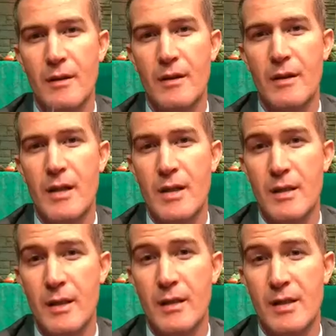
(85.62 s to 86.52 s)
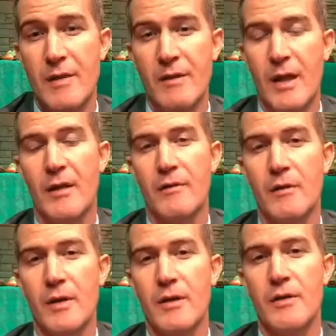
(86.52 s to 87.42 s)
he is giving that
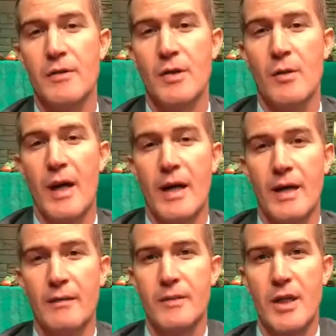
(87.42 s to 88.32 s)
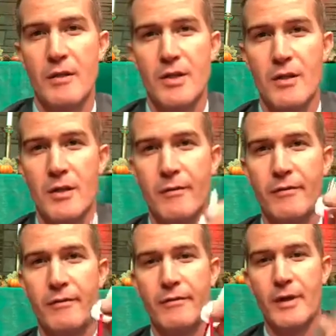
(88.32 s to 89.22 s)
authority to you. So I challenge you all to
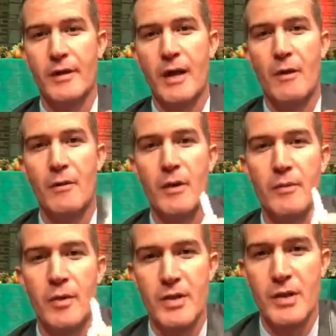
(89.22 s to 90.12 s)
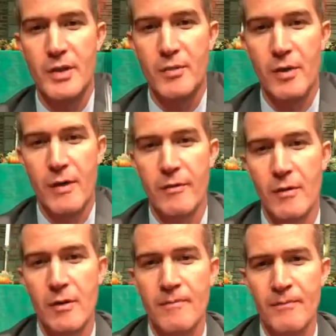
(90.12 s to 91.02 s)
figure out one person to pray
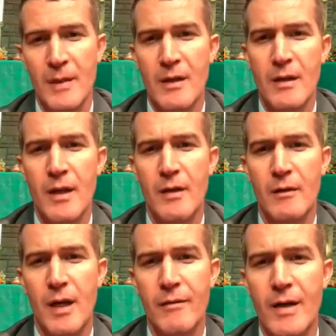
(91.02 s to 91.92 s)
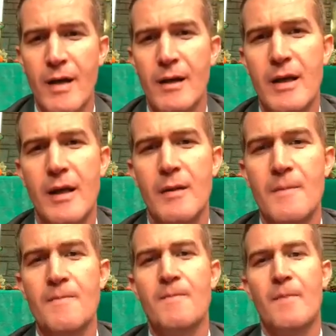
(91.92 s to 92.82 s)
for in your life. Hey, Leanne,
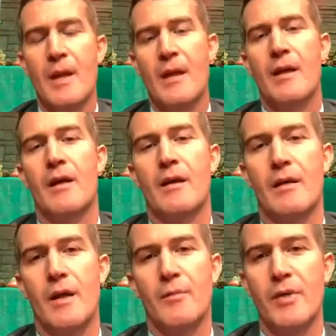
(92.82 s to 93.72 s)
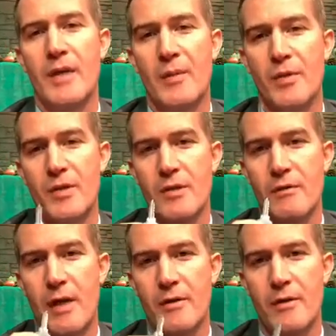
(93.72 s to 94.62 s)
and put that person
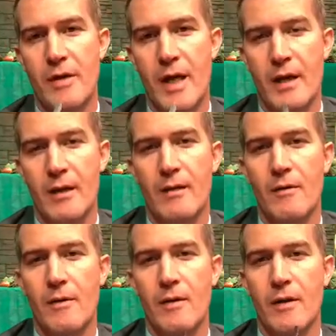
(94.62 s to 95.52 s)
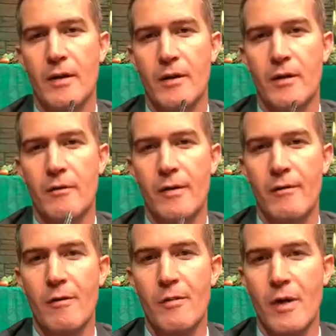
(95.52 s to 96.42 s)
around your neck or in your
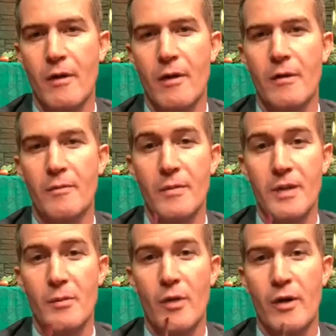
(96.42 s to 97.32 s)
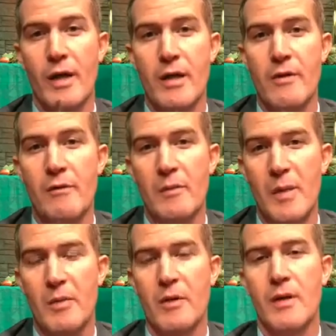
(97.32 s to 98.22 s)
rearview mirror, somewhere that you
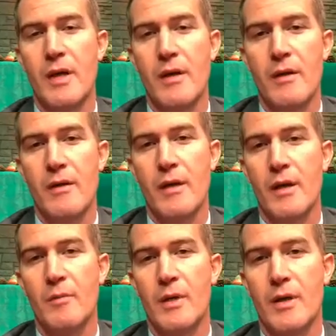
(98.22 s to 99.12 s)
remember them,